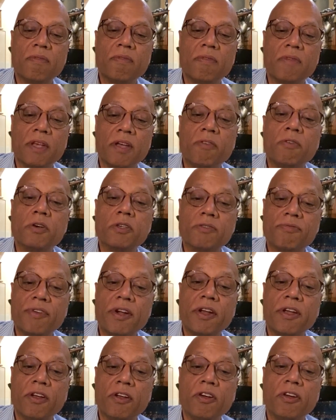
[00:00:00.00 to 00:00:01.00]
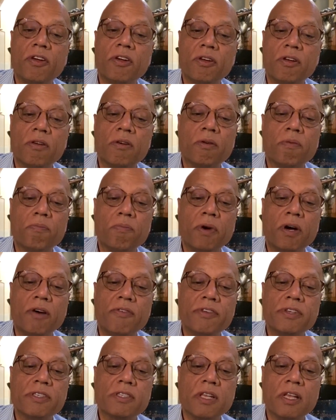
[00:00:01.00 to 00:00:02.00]
it was very good. But
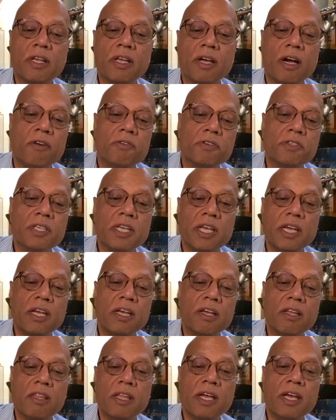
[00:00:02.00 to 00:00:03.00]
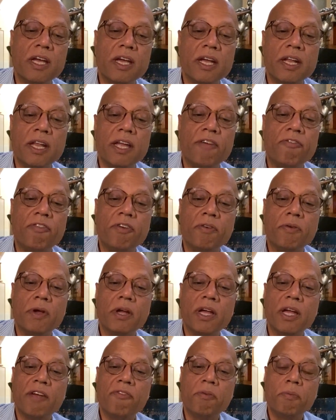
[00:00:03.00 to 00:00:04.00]
obviously, I was here, there, and
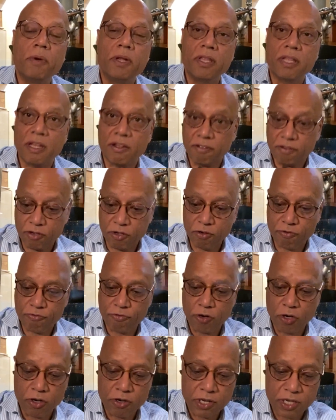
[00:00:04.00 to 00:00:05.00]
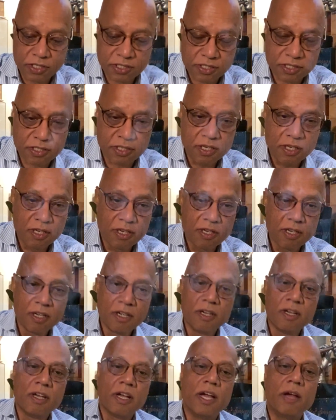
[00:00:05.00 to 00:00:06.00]
everywhere. Everybody that you followed us
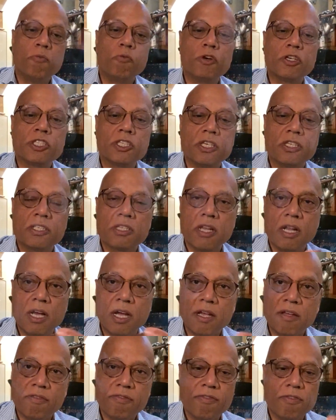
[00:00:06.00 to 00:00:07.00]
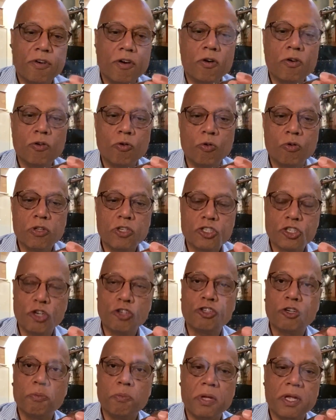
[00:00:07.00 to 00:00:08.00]
and watched us live on all the
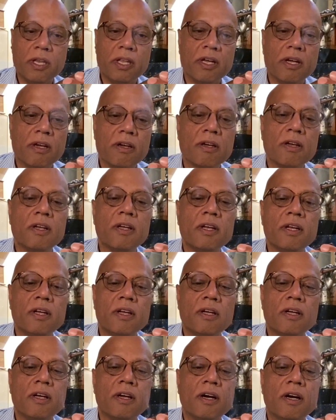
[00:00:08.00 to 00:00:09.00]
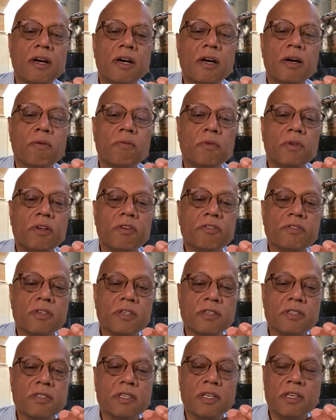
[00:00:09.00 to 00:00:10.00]
social media, you've
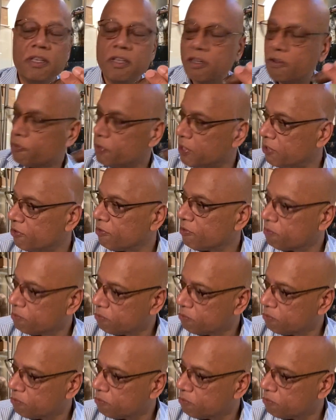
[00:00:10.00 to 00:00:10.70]
just seen, you know, we had a